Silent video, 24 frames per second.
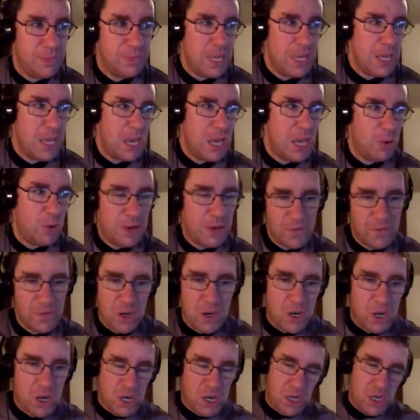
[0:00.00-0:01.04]

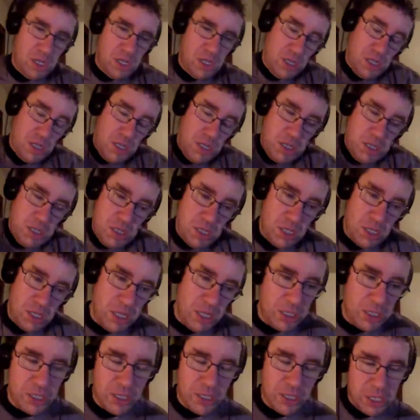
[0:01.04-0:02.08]
However,
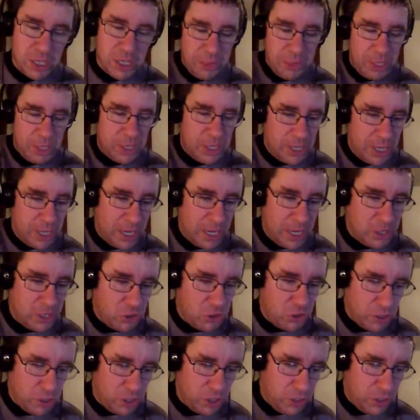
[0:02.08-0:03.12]
it's something that I
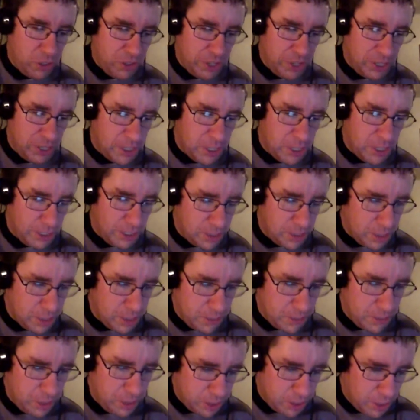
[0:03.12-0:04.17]
enjoy doing, and it's
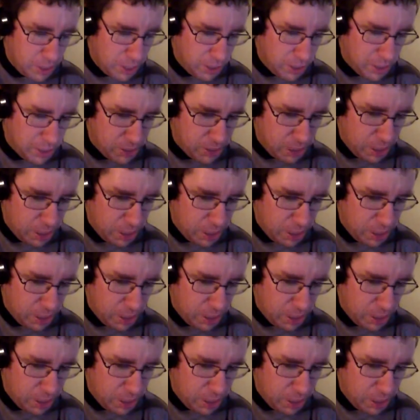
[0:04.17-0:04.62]
something that I